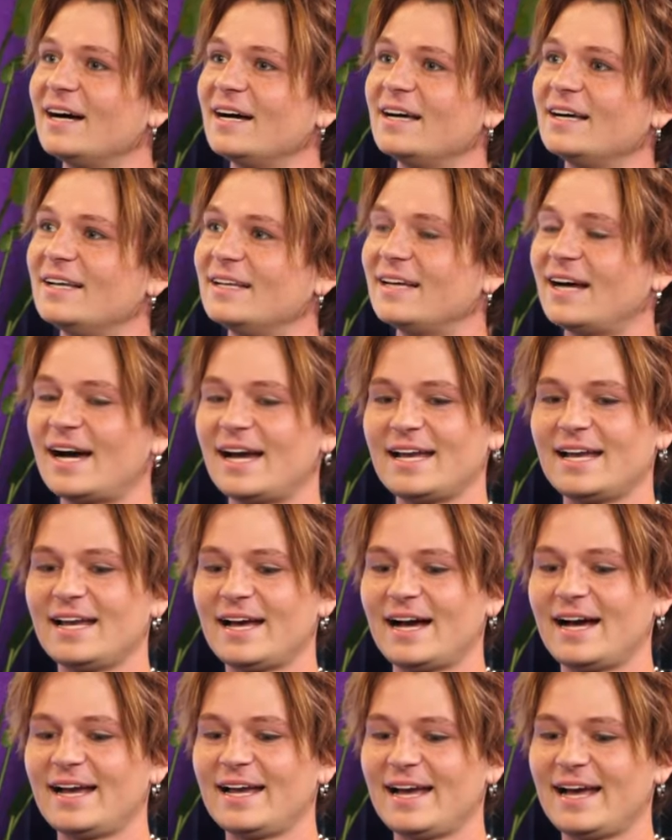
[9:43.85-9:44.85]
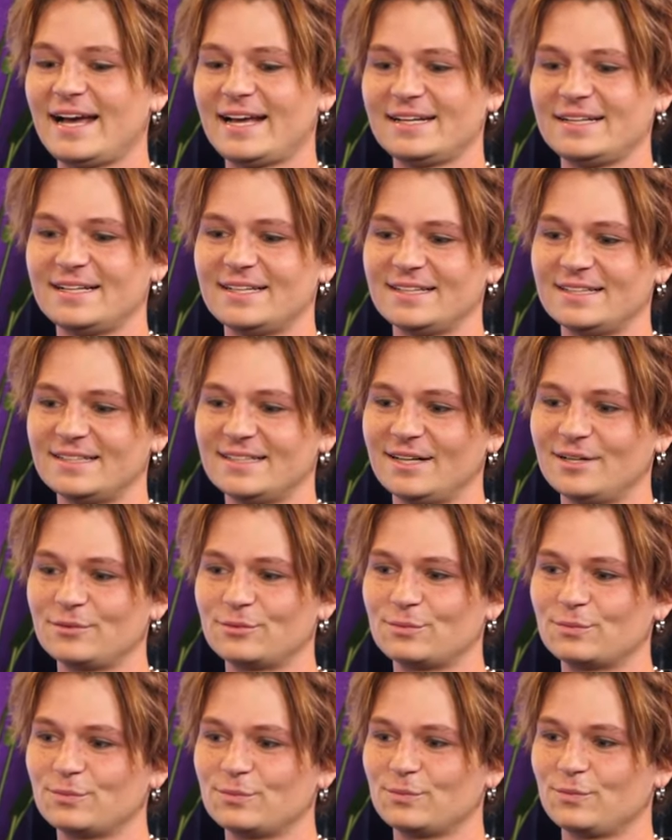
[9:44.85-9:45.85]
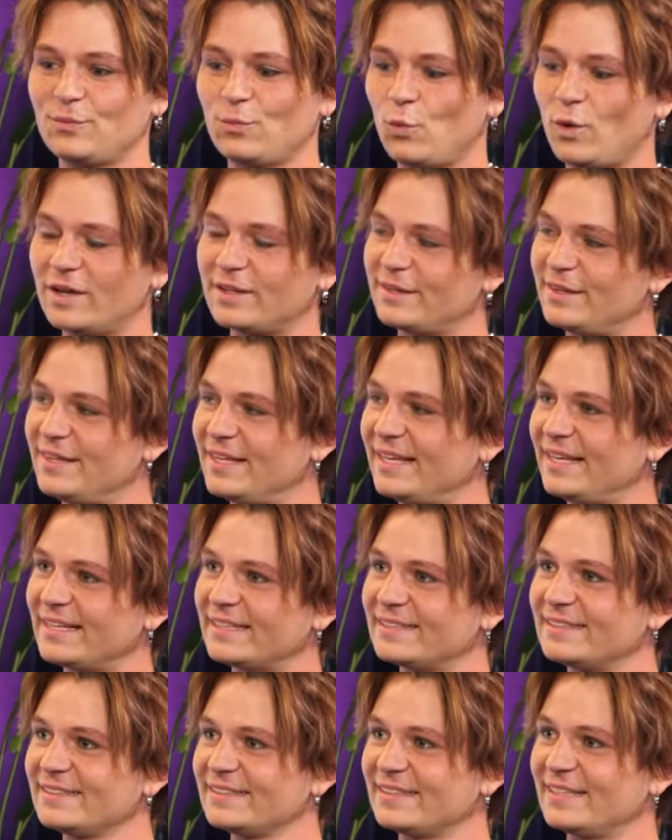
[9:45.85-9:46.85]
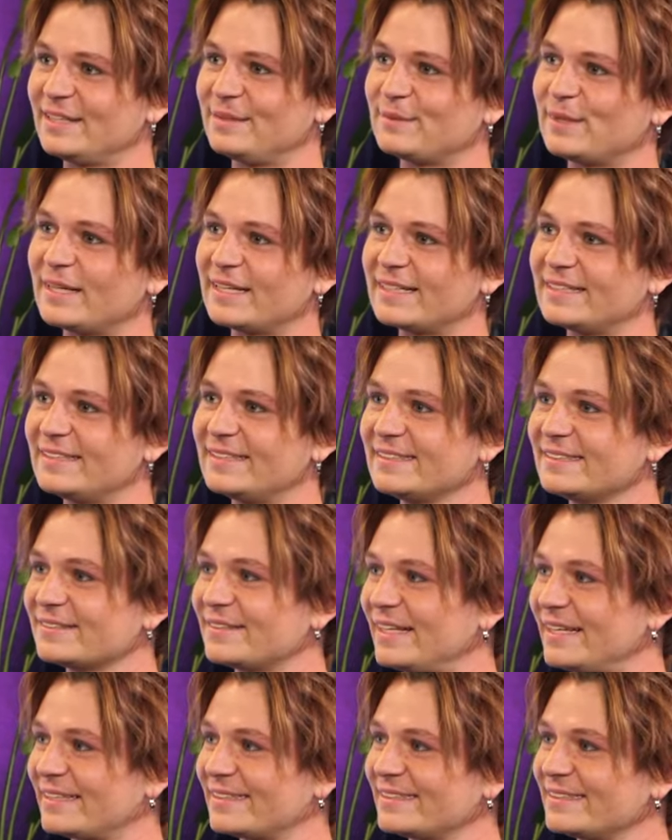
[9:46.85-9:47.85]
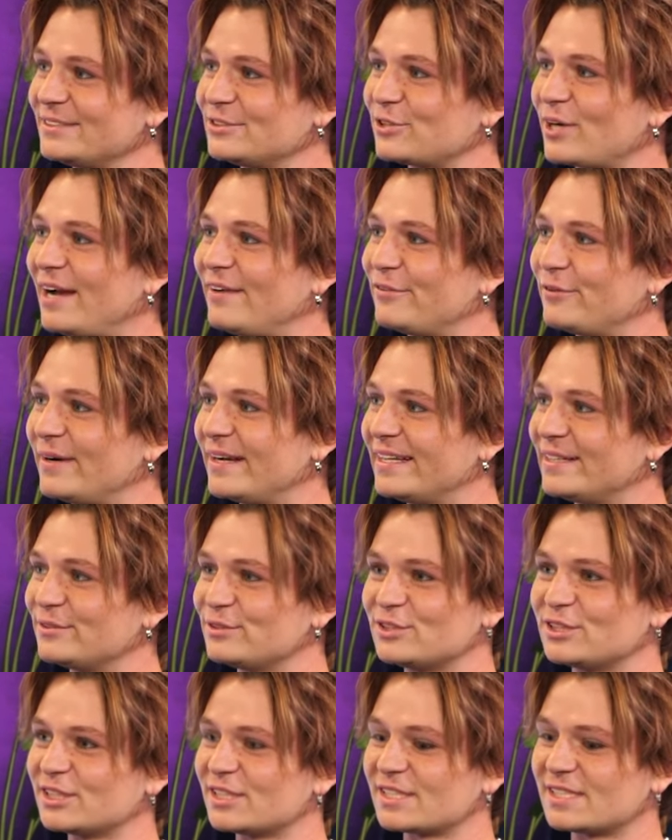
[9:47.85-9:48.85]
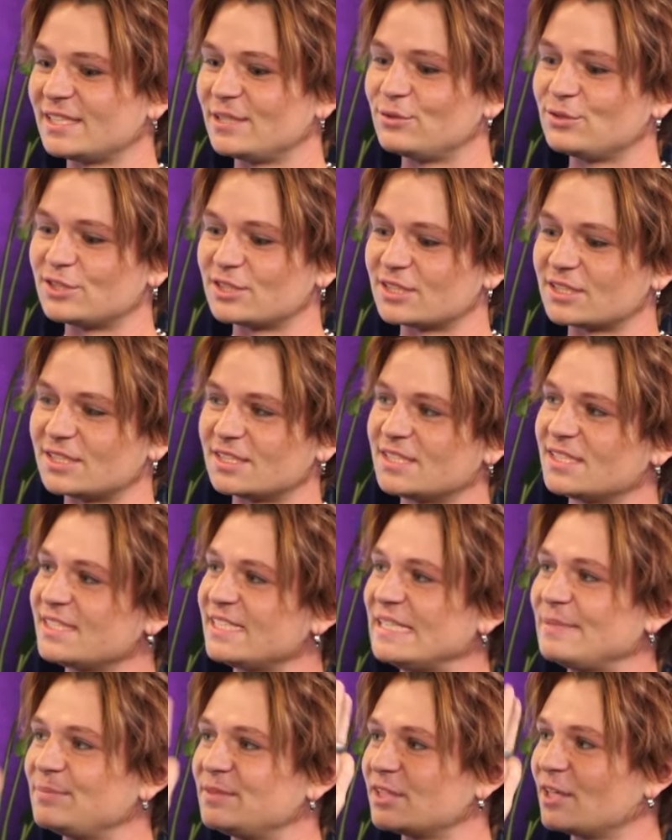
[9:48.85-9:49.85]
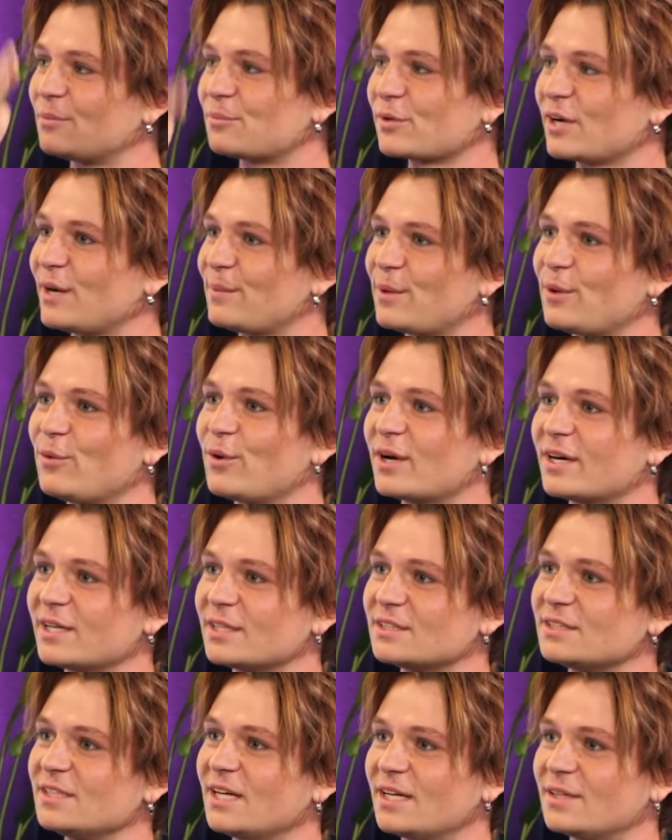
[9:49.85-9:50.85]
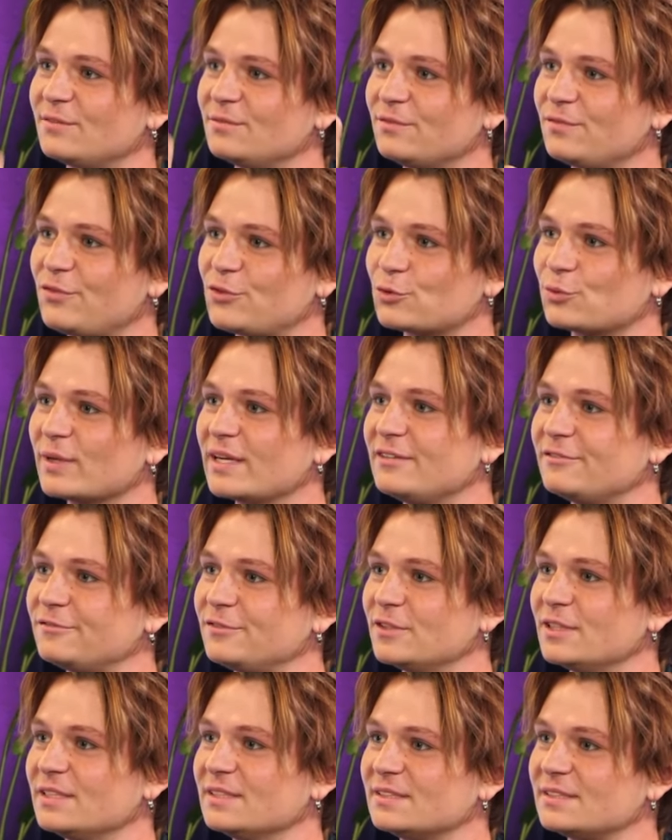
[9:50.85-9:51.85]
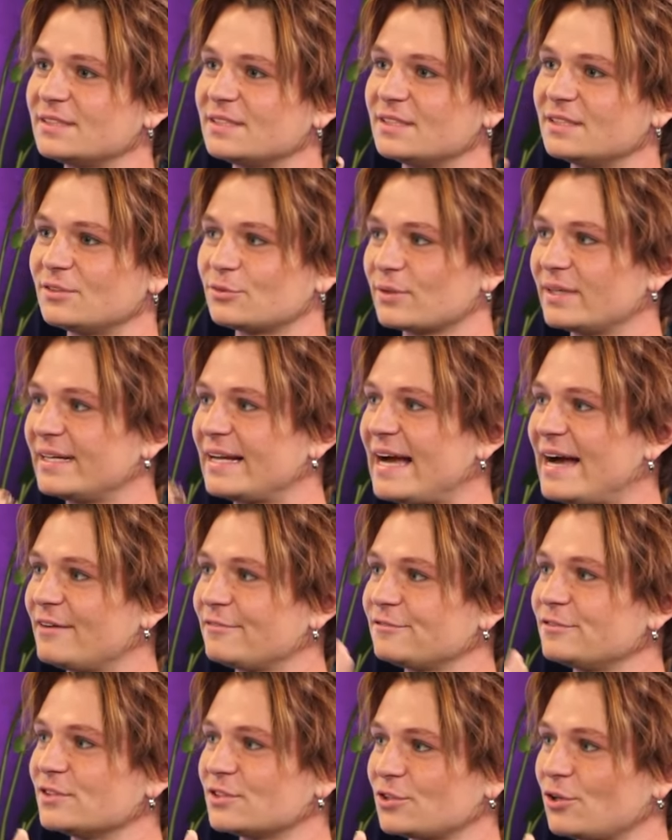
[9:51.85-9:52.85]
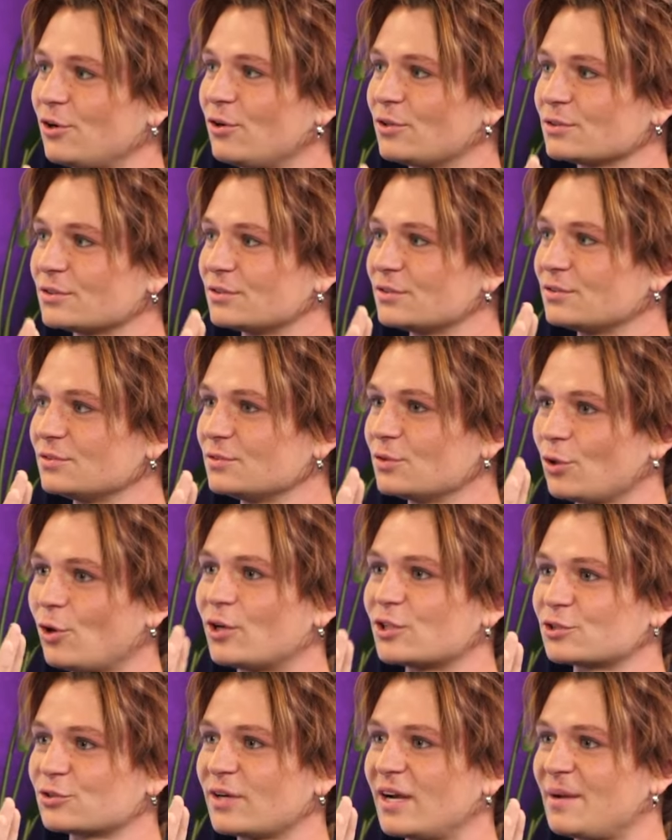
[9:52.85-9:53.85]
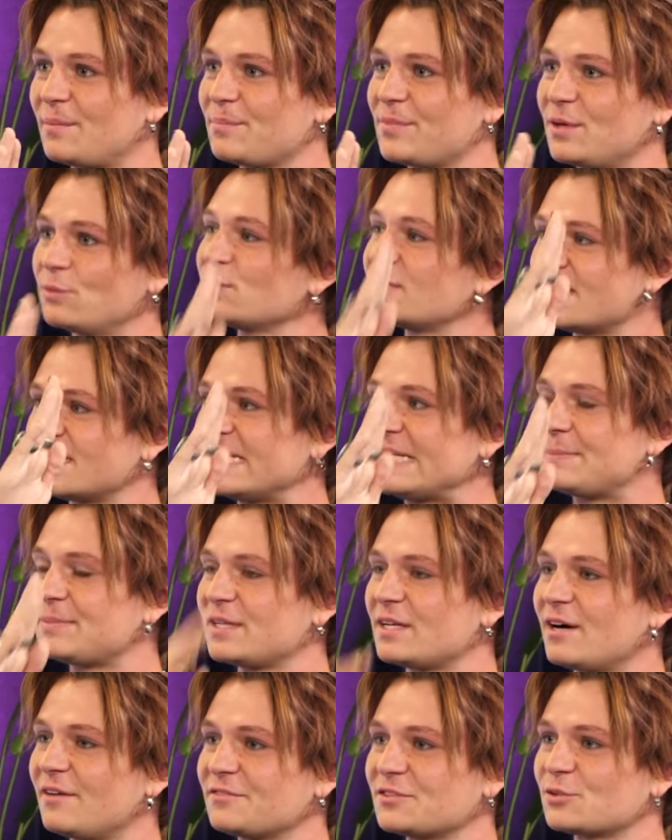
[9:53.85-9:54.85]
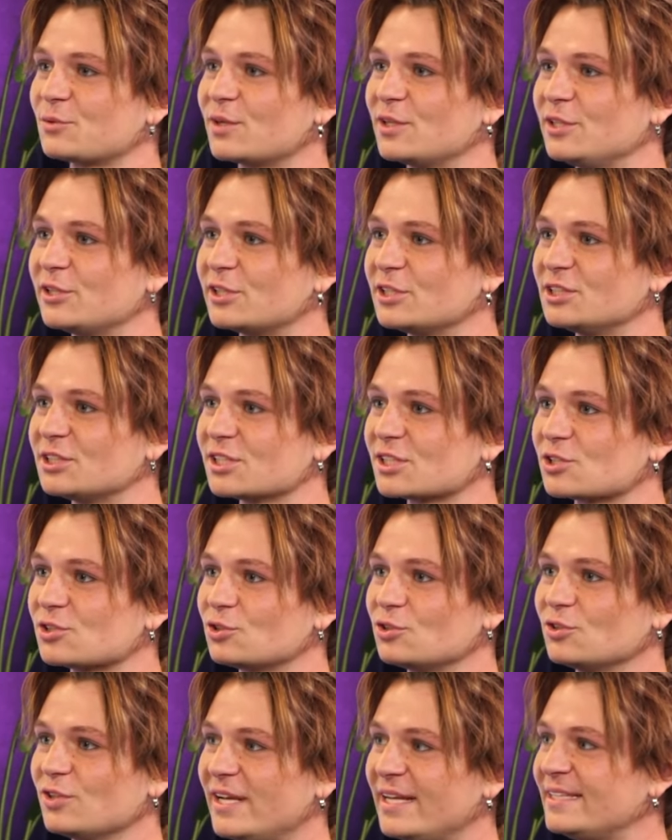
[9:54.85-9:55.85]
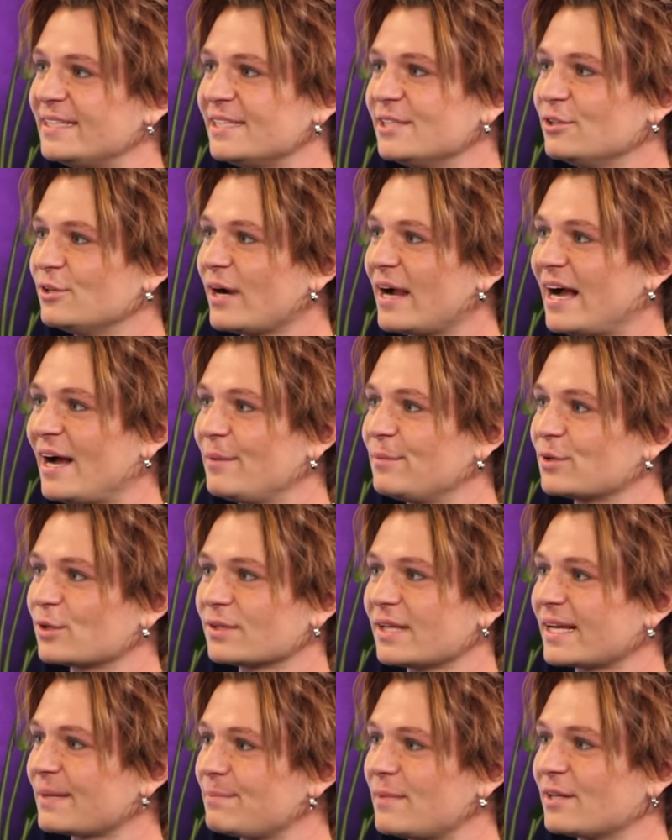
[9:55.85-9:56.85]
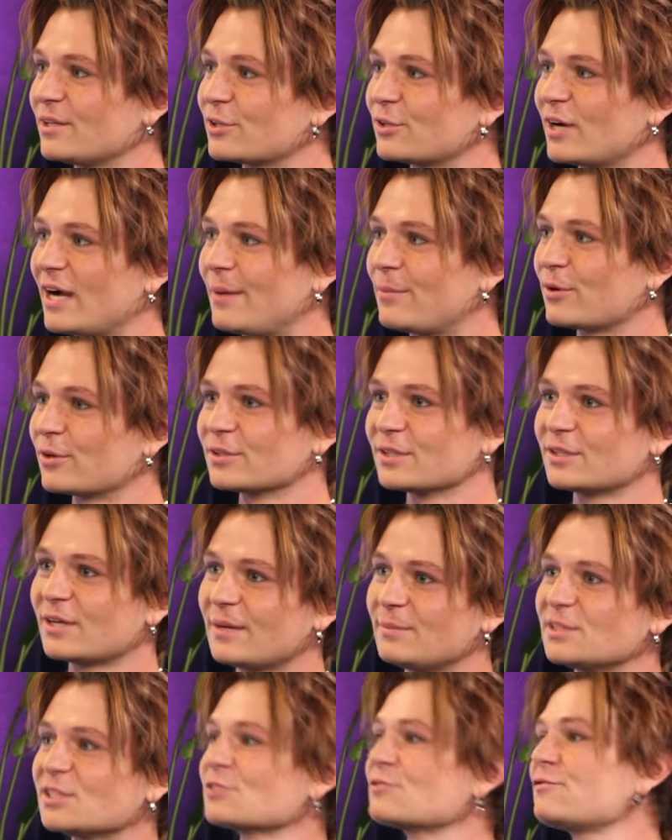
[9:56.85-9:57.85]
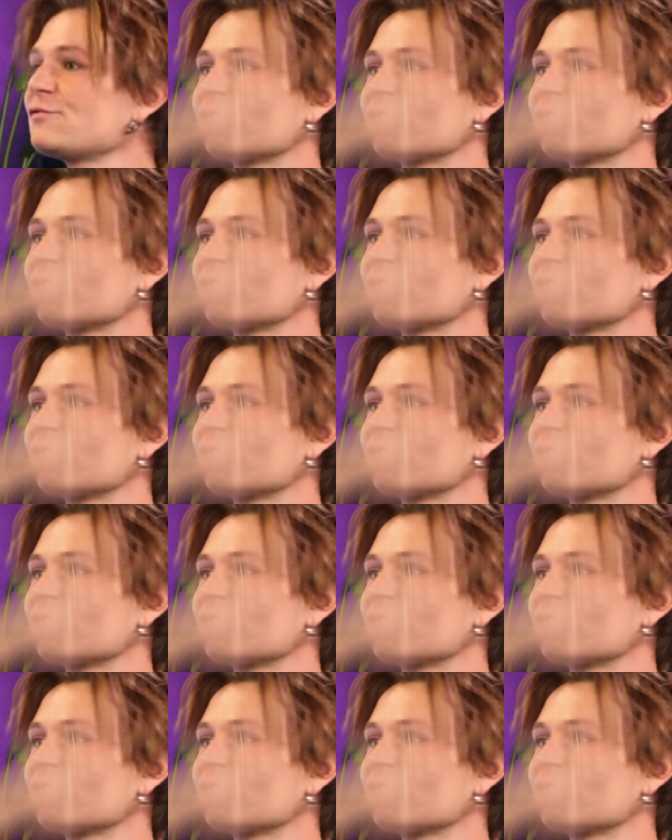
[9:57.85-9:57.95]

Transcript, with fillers: I had a one thing in my like driveway, and it was just a steep jump ramp. I wanted a 3-foot to 3.5-foot tall launch ramp that was steep enough to where you could just indie grab or like melon grab, early grab, and just